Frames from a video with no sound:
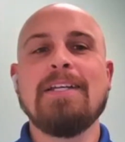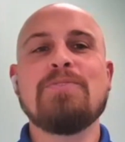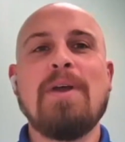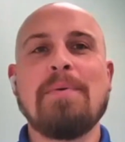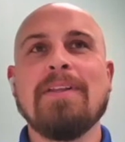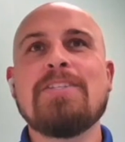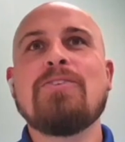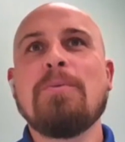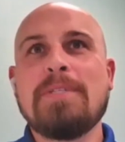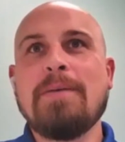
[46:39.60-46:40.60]
let's wrap up. Let's
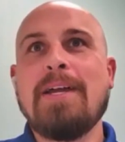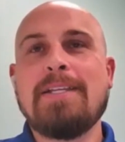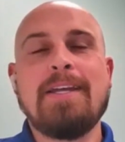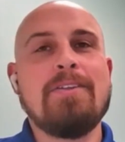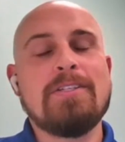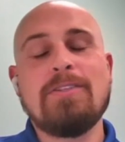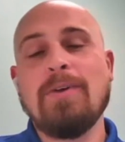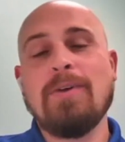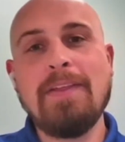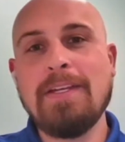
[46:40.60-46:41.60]
group some of that together. So
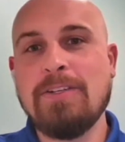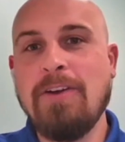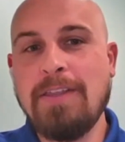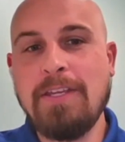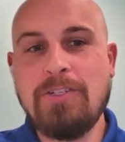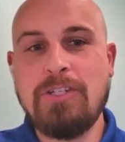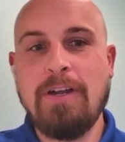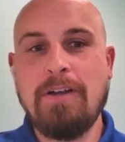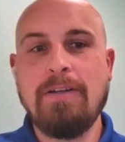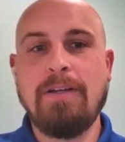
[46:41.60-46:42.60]
I think it's great that you
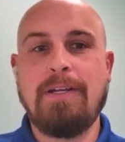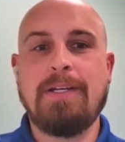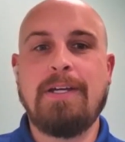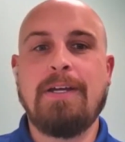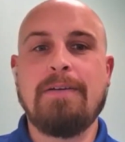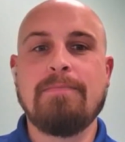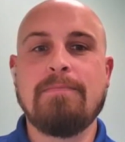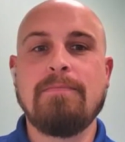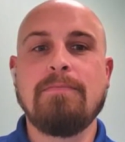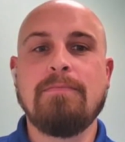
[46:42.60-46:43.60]
shared,
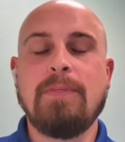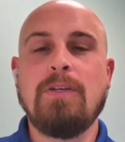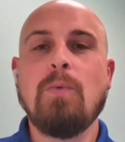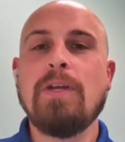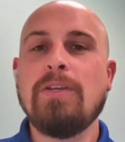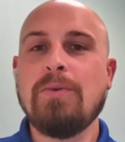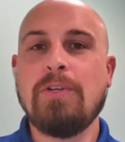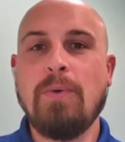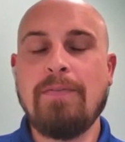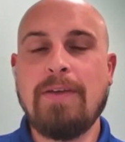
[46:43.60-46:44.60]
what you and
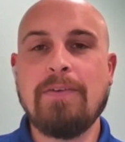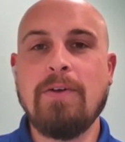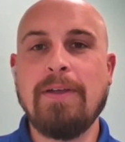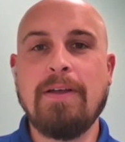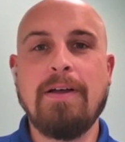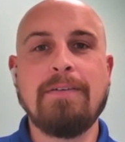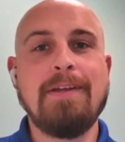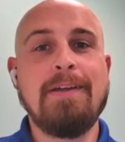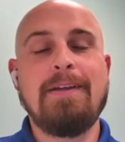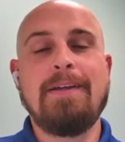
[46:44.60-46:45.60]
your wife have going on.
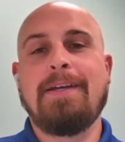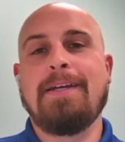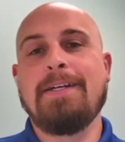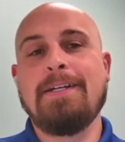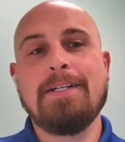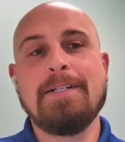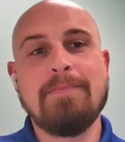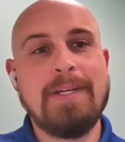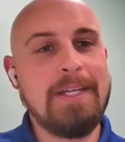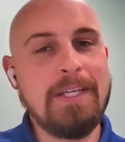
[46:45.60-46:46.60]

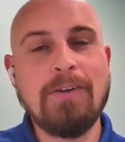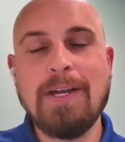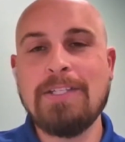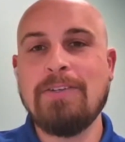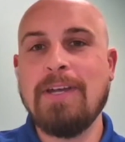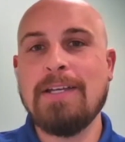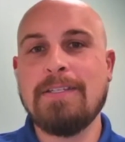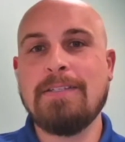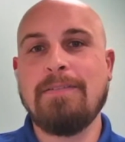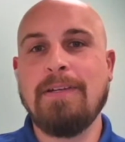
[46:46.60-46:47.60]
As you
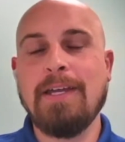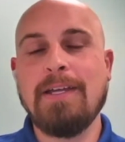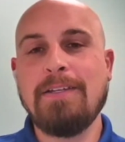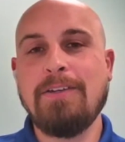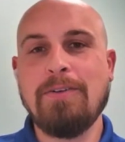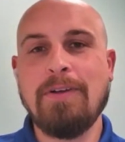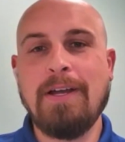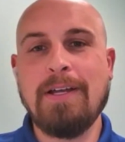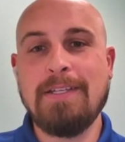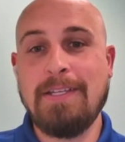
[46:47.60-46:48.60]
guys, again, you're
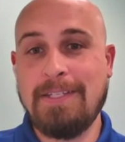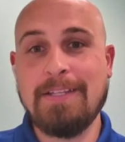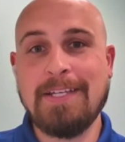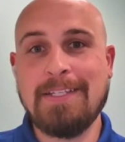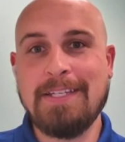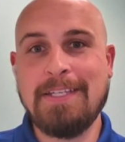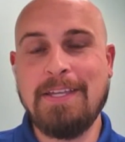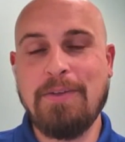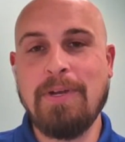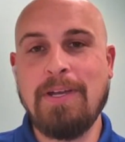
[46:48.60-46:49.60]
it sounds like
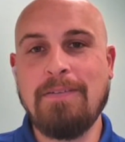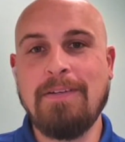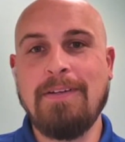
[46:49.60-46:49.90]
63,